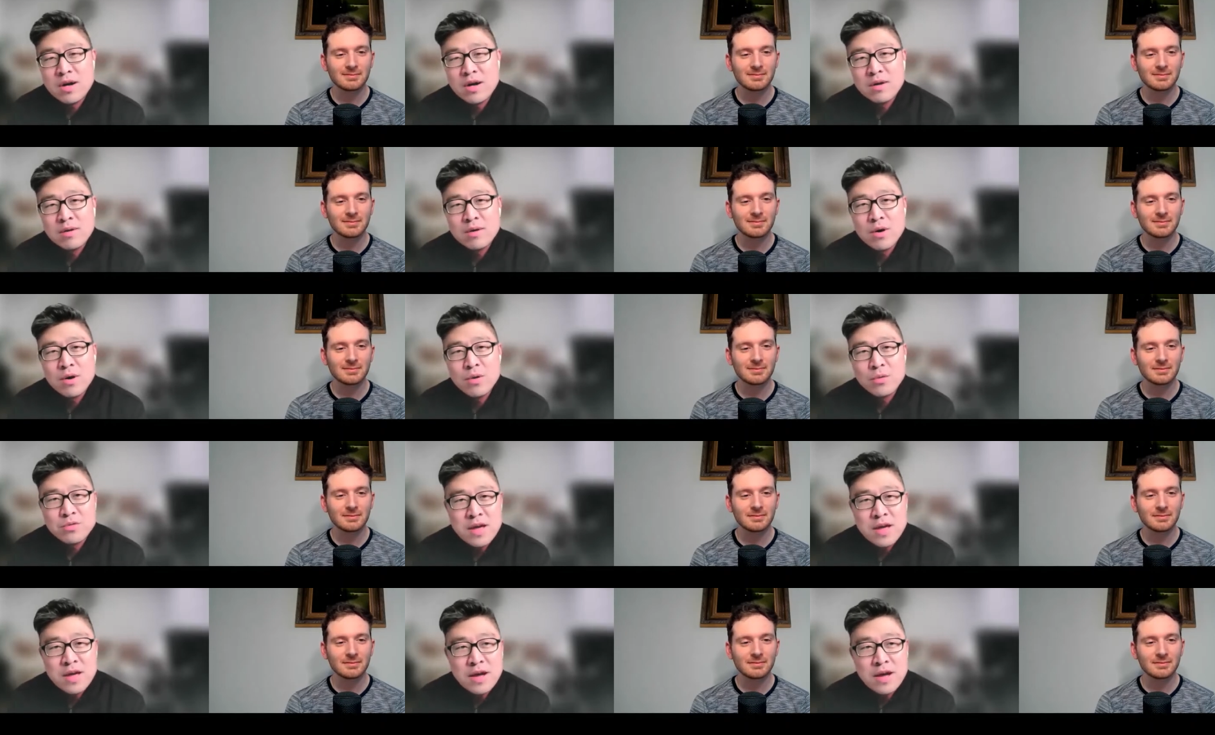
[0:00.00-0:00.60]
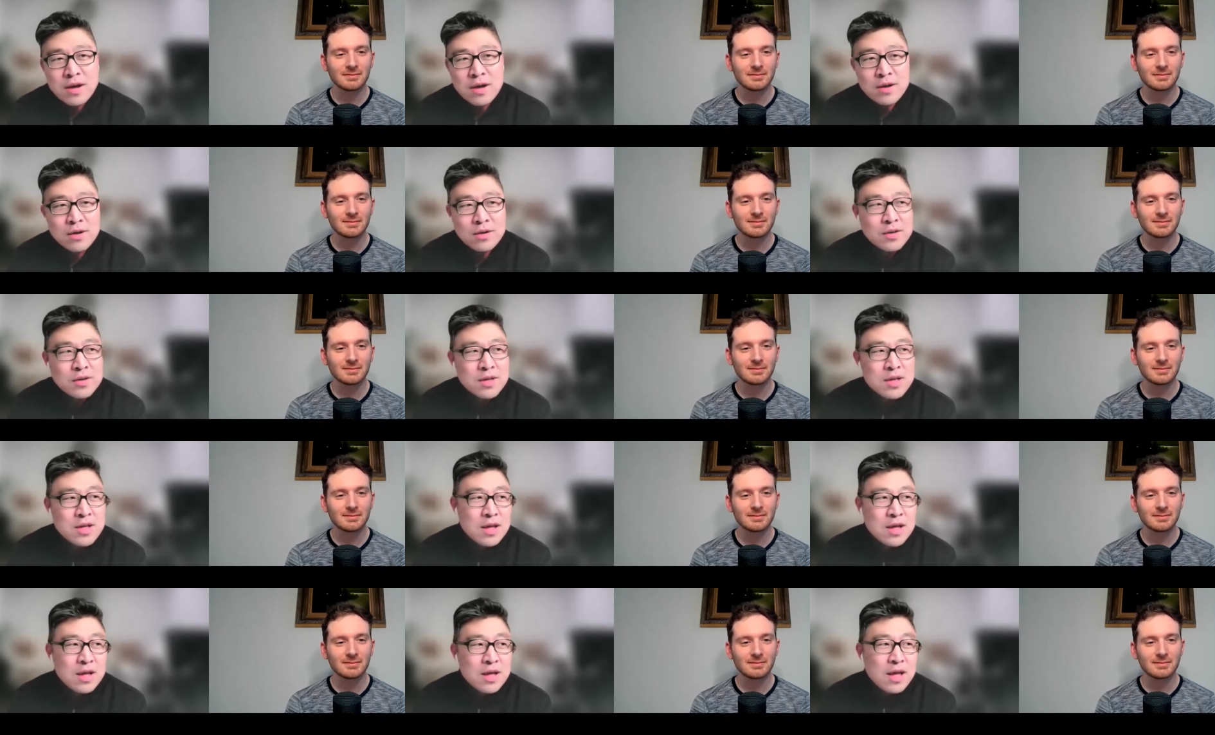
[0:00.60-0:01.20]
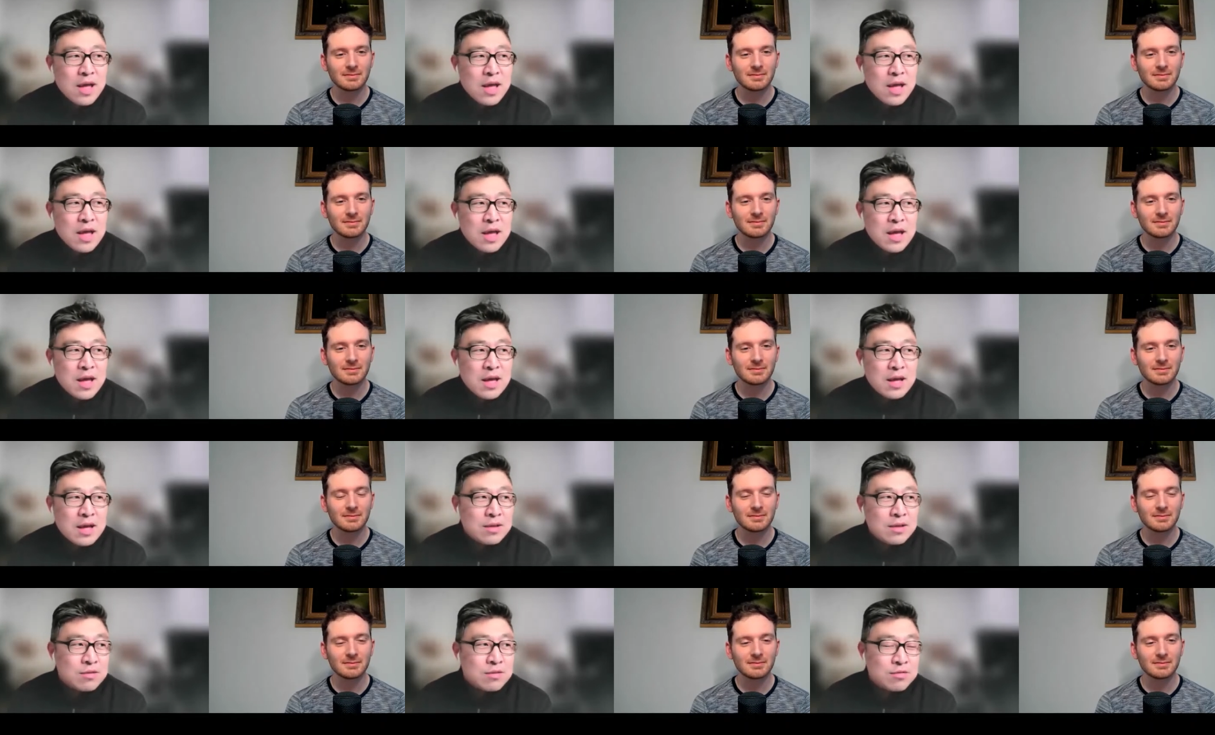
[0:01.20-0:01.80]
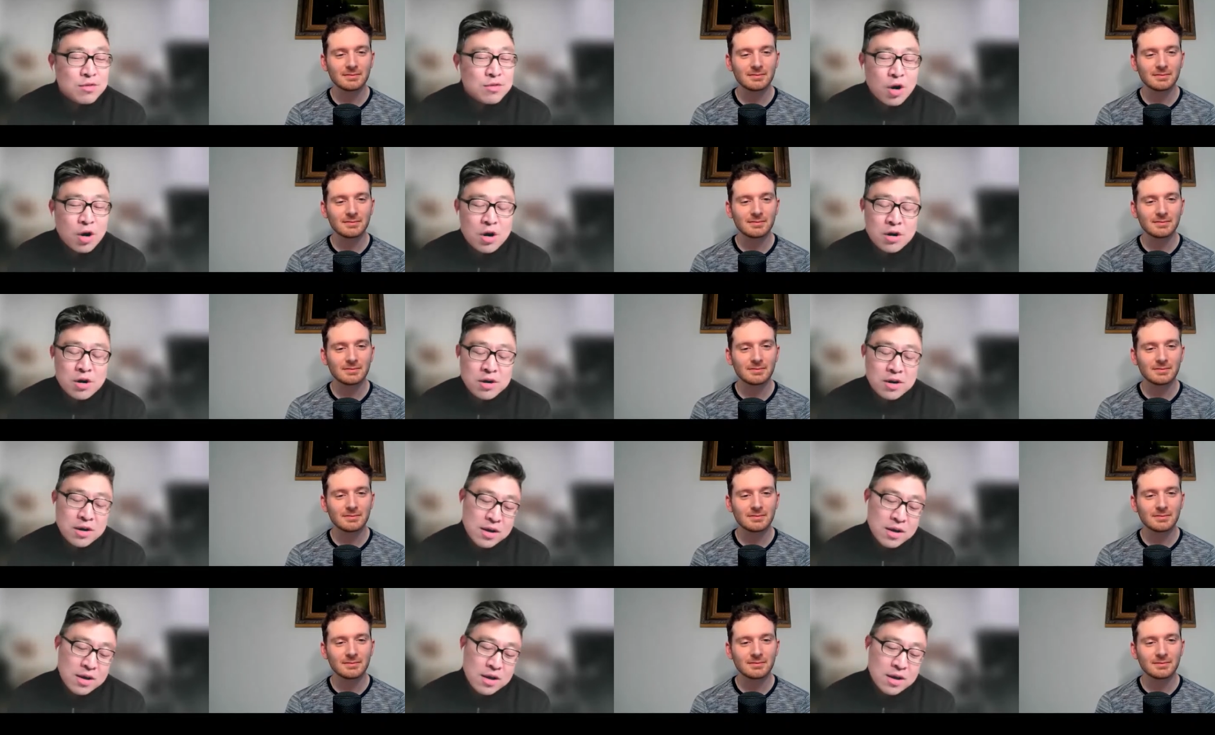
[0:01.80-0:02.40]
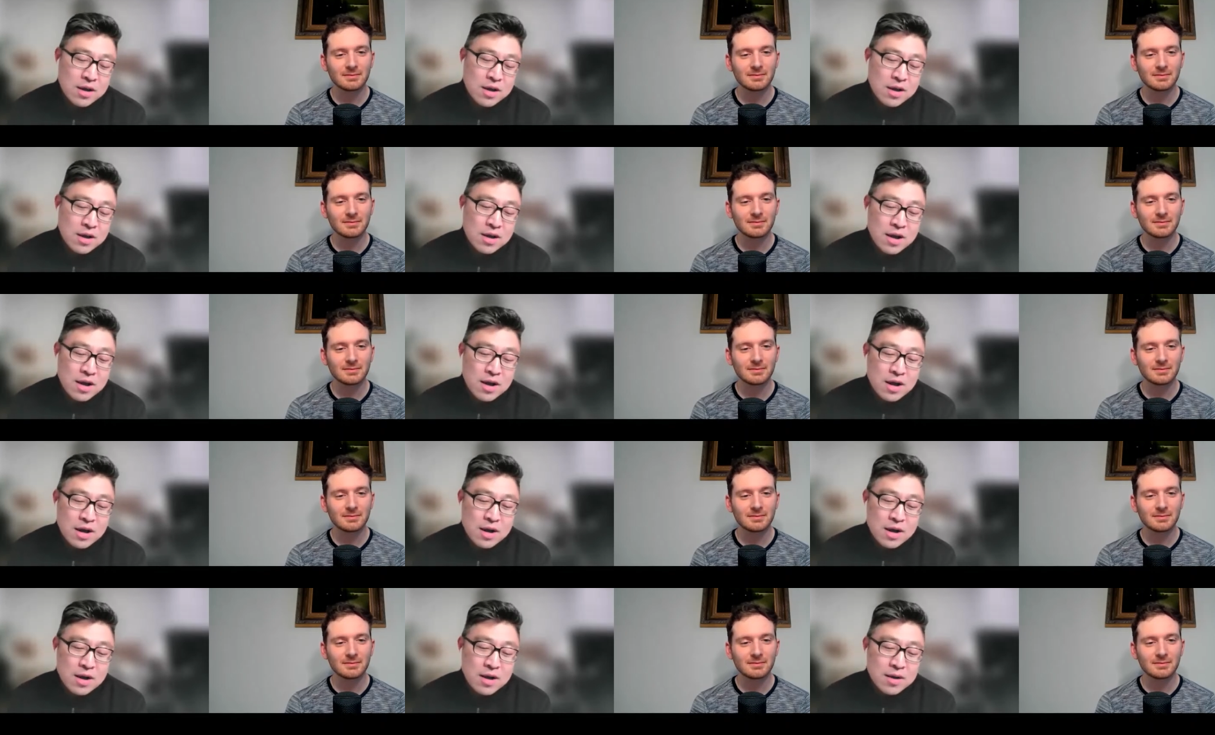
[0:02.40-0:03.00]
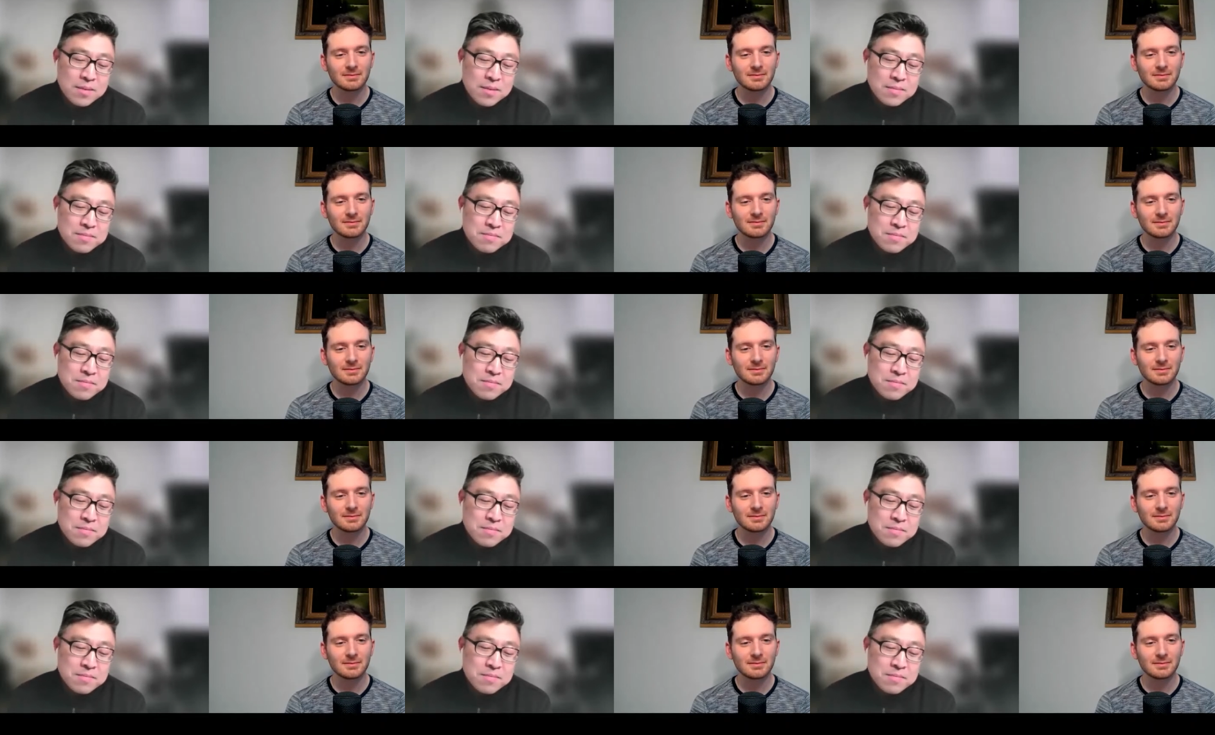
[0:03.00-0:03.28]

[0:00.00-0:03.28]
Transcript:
Speaker 1: hotel and start uh,